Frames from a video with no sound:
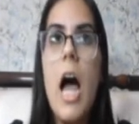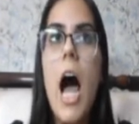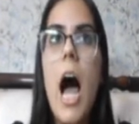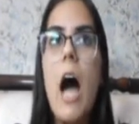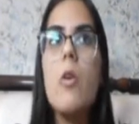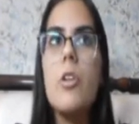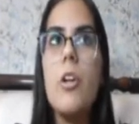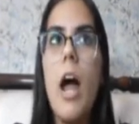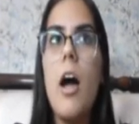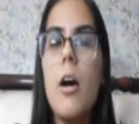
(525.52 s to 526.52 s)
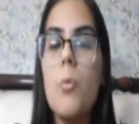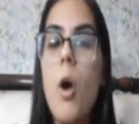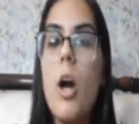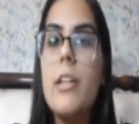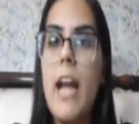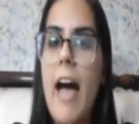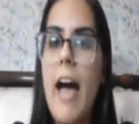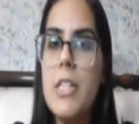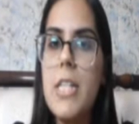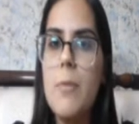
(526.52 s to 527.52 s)
how gra what
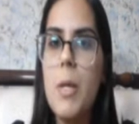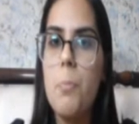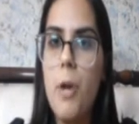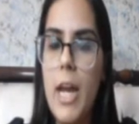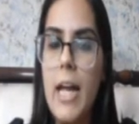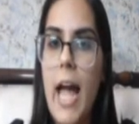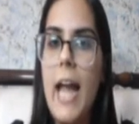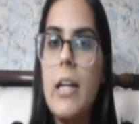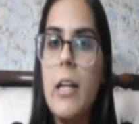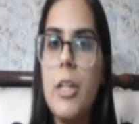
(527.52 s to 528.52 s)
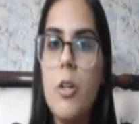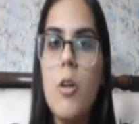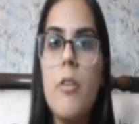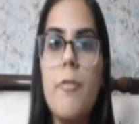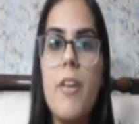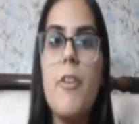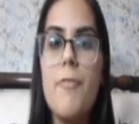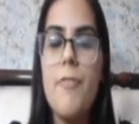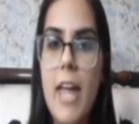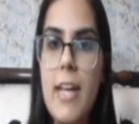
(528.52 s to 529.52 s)
gravity we bring, and you know, we were
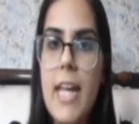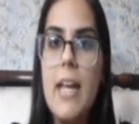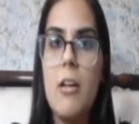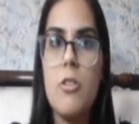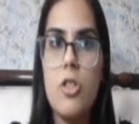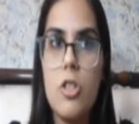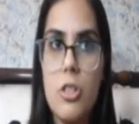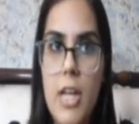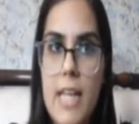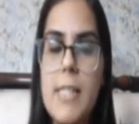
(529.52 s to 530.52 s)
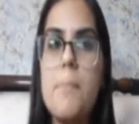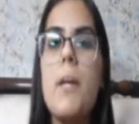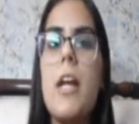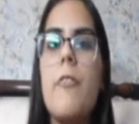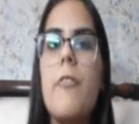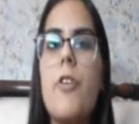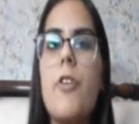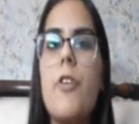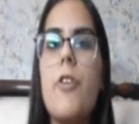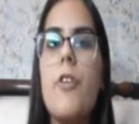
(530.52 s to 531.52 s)
very desperate for a
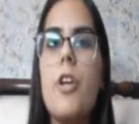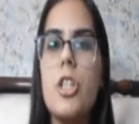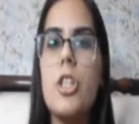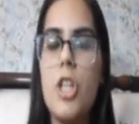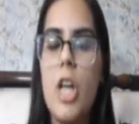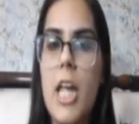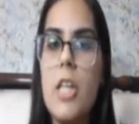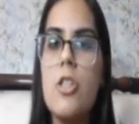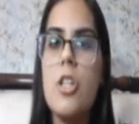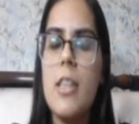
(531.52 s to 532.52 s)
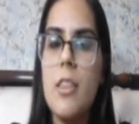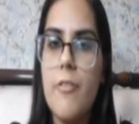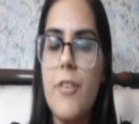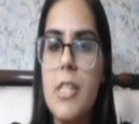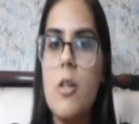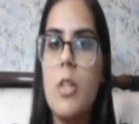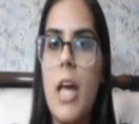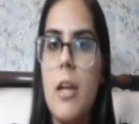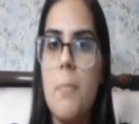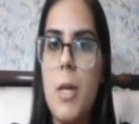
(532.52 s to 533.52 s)
change in the physiotherapy world,
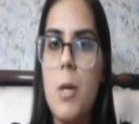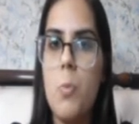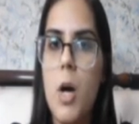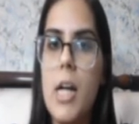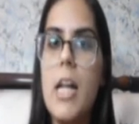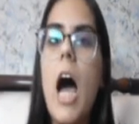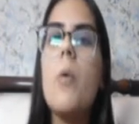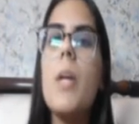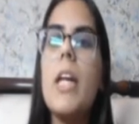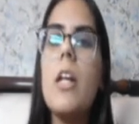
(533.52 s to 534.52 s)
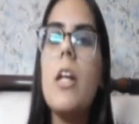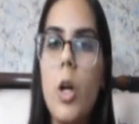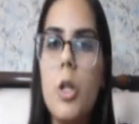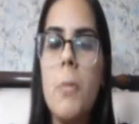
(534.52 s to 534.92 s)
how we can automate things.